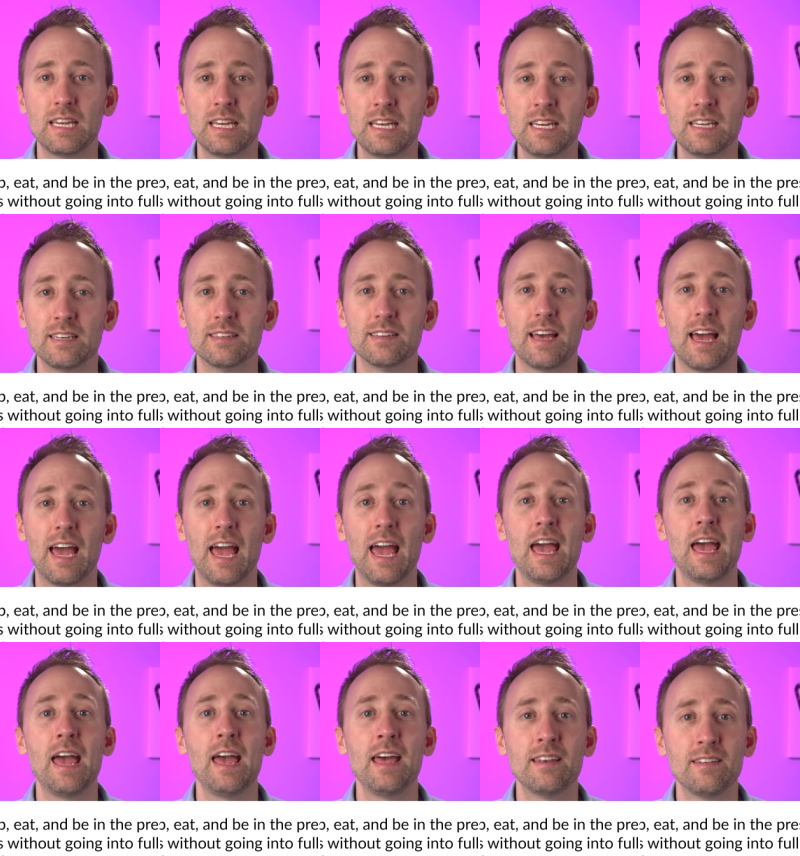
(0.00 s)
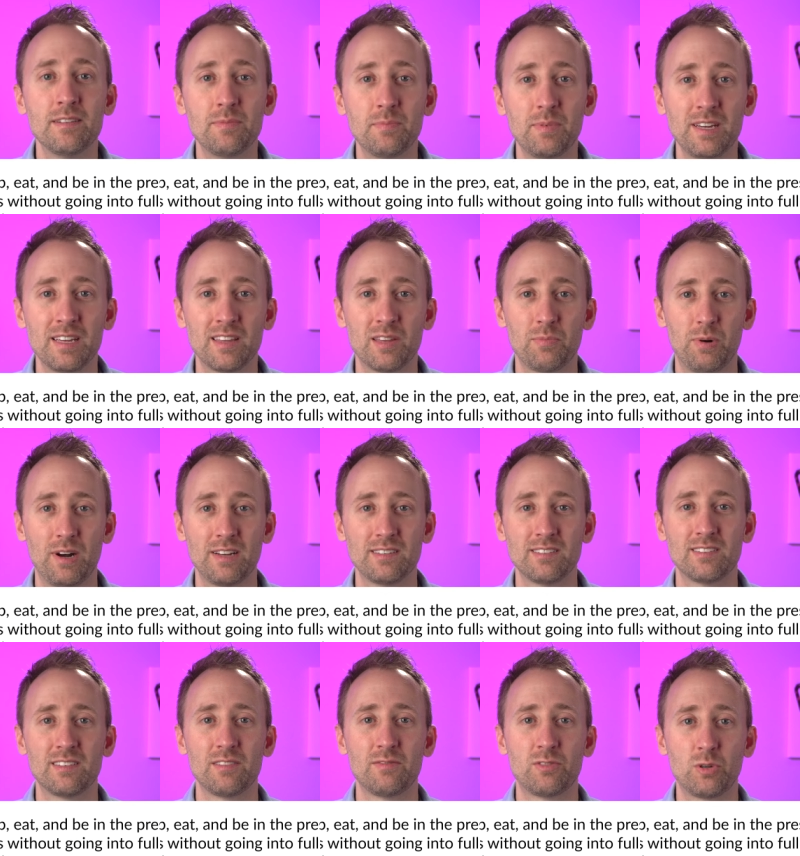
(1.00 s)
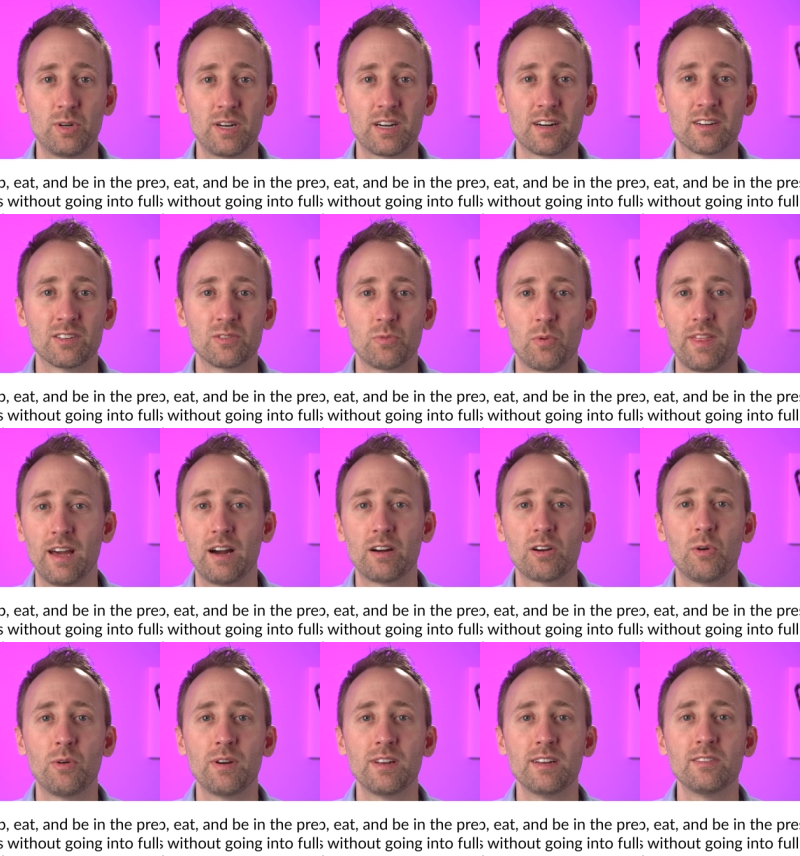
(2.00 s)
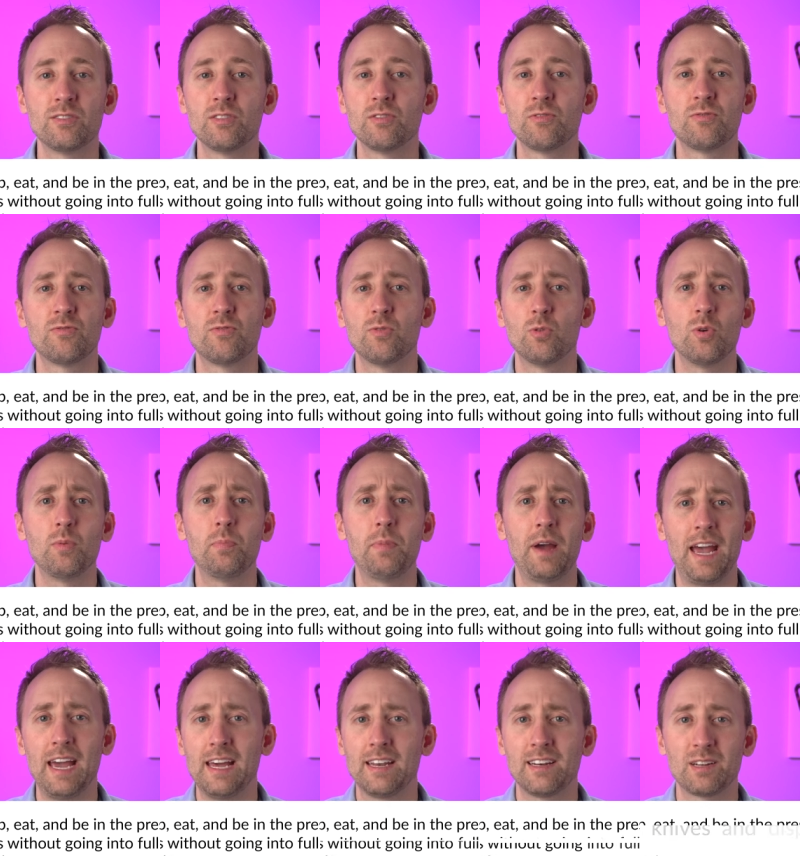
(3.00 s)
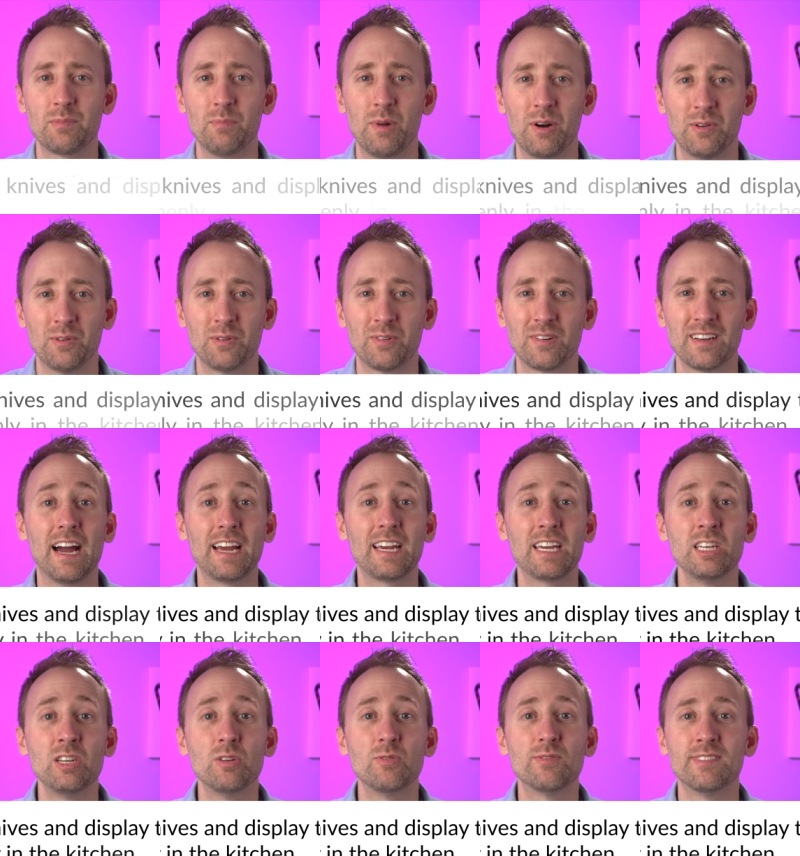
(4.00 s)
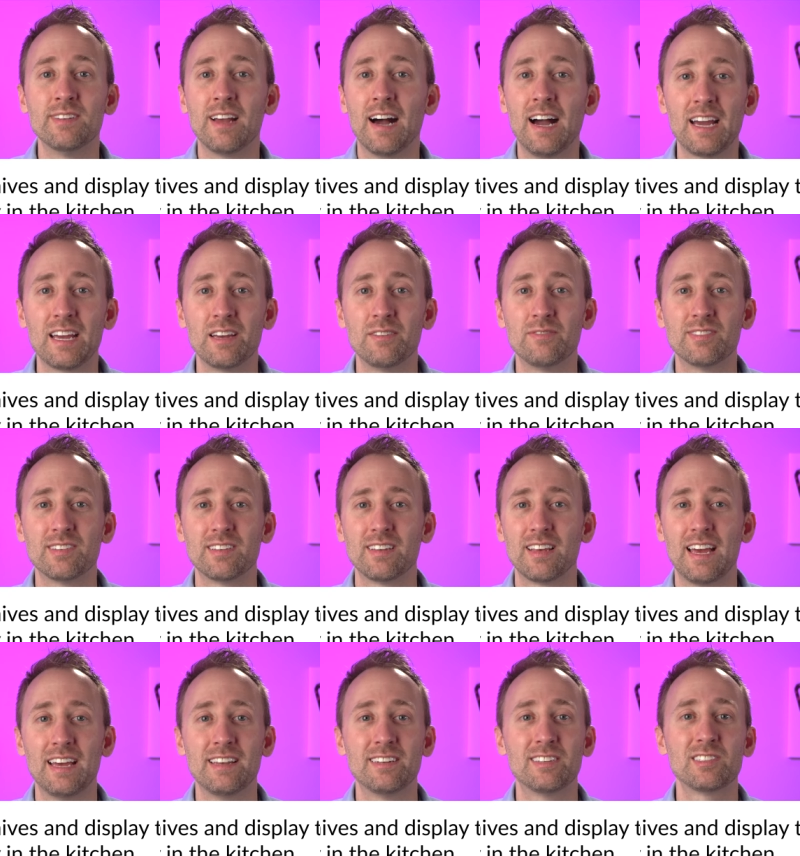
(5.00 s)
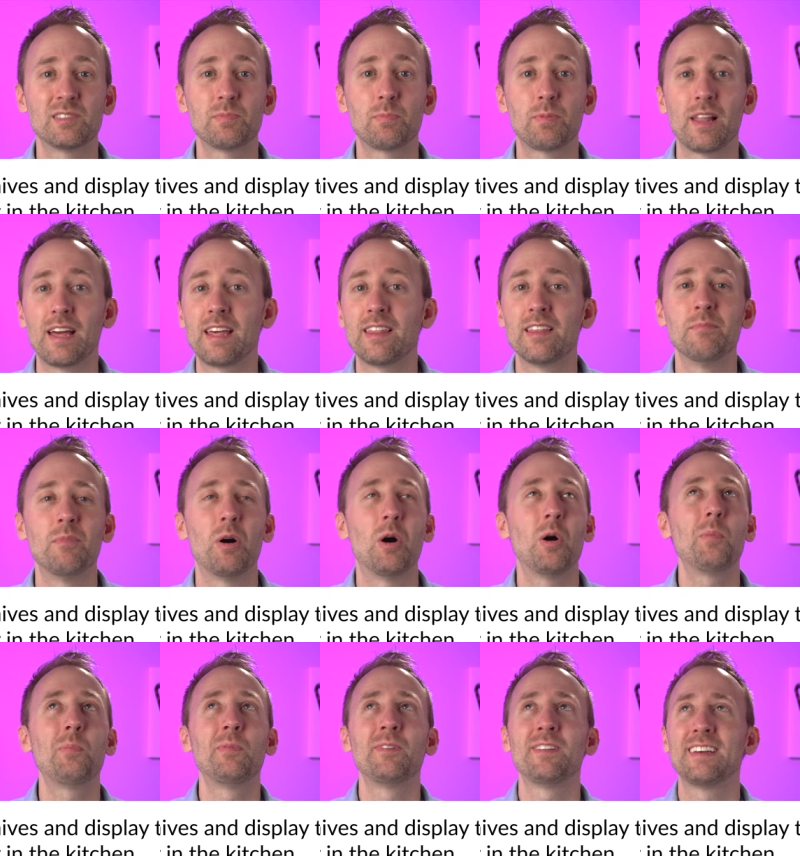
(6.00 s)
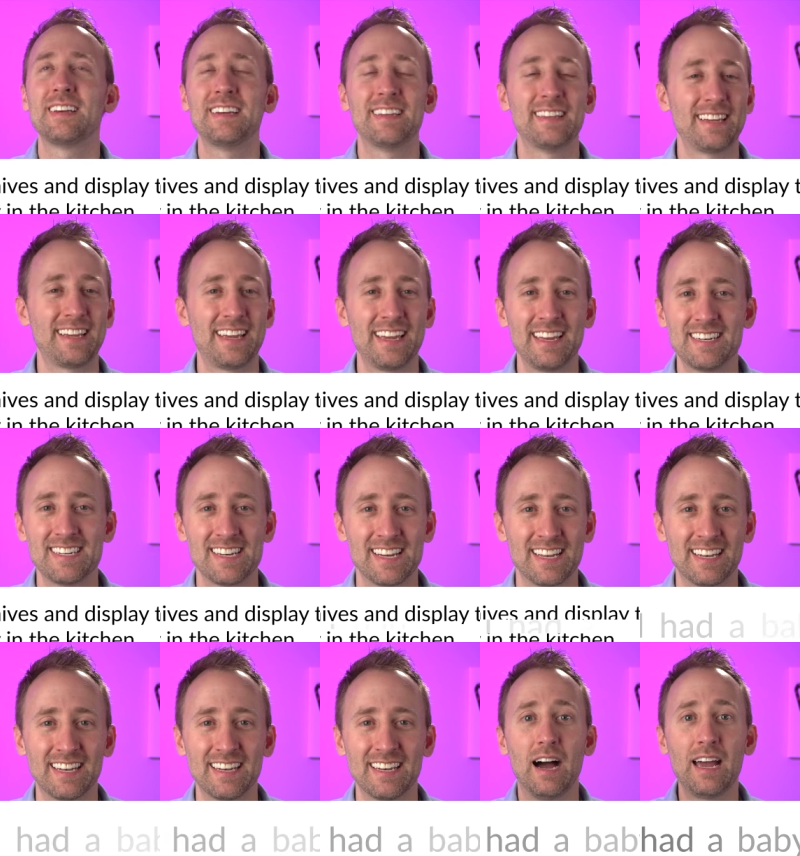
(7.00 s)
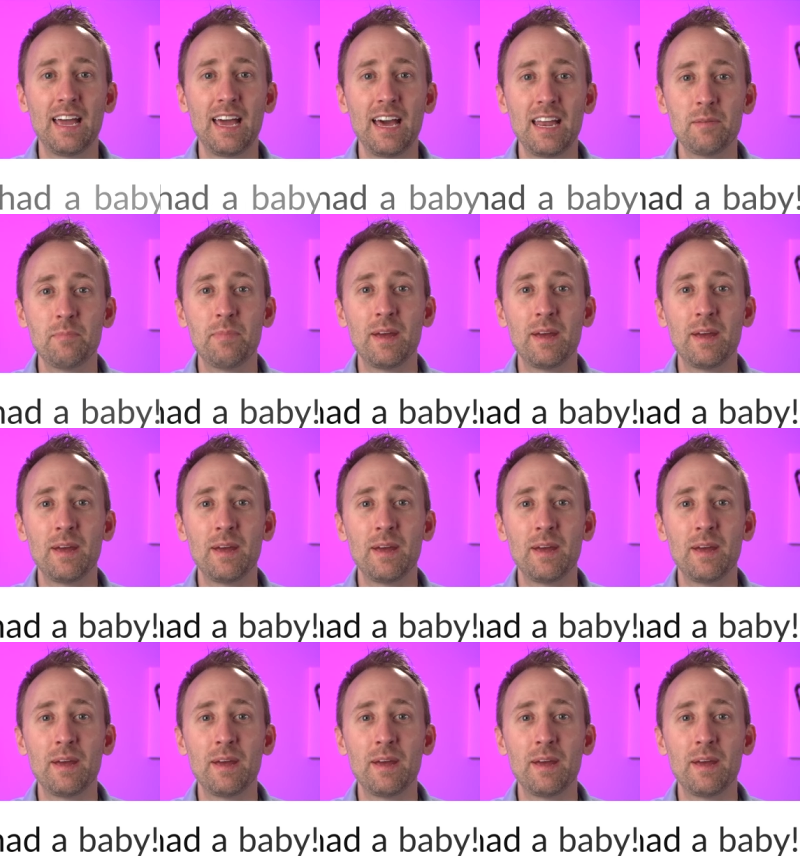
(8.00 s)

eat, and be in the presence of triggers without going into full panic mode. I can use knives and display them openly in the kitchen. I had a